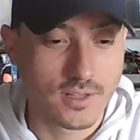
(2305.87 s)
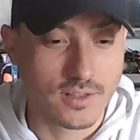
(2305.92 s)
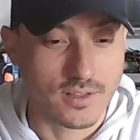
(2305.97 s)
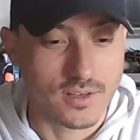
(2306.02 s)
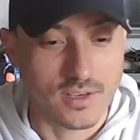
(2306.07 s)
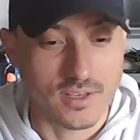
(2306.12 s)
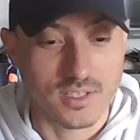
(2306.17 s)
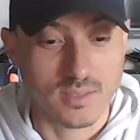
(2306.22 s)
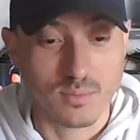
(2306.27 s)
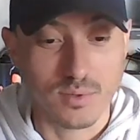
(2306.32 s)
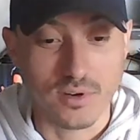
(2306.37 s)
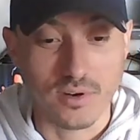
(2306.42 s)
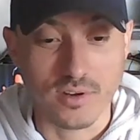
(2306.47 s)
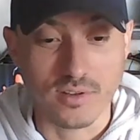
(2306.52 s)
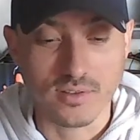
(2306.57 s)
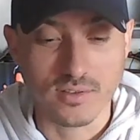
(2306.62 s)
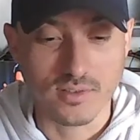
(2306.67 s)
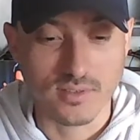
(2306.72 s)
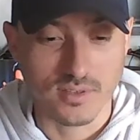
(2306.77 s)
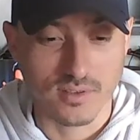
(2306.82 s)
The
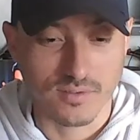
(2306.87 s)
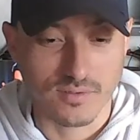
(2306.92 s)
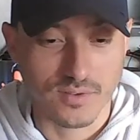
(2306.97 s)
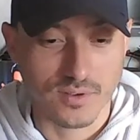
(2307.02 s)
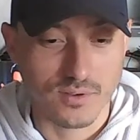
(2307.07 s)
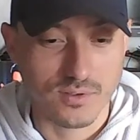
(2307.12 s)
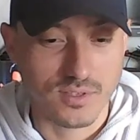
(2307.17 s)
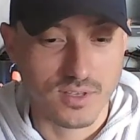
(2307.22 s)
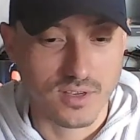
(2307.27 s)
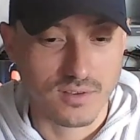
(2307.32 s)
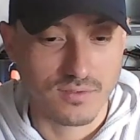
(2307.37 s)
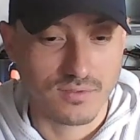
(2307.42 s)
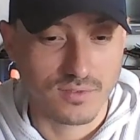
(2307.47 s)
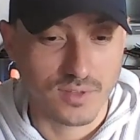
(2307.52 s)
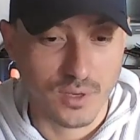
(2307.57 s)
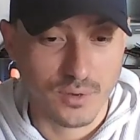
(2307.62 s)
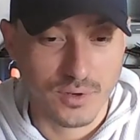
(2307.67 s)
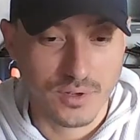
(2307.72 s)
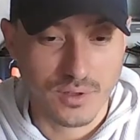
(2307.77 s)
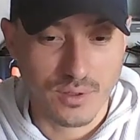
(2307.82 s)
experience, it feels like
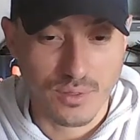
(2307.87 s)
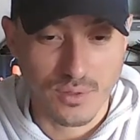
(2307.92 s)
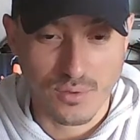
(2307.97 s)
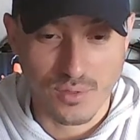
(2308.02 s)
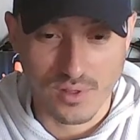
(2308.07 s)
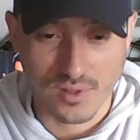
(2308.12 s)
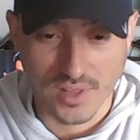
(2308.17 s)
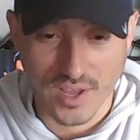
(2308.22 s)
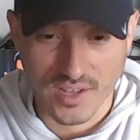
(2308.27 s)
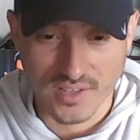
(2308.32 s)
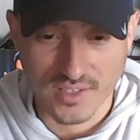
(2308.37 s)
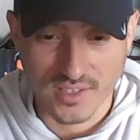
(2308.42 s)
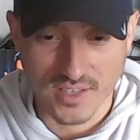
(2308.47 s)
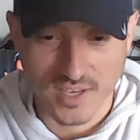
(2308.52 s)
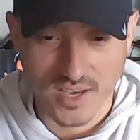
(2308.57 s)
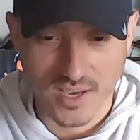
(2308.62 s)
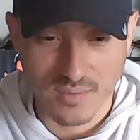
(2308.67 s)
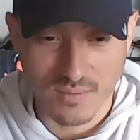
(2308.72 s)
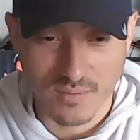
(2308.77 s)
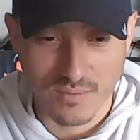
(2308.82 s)
floating through the
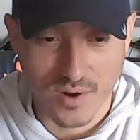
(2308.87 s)
landscape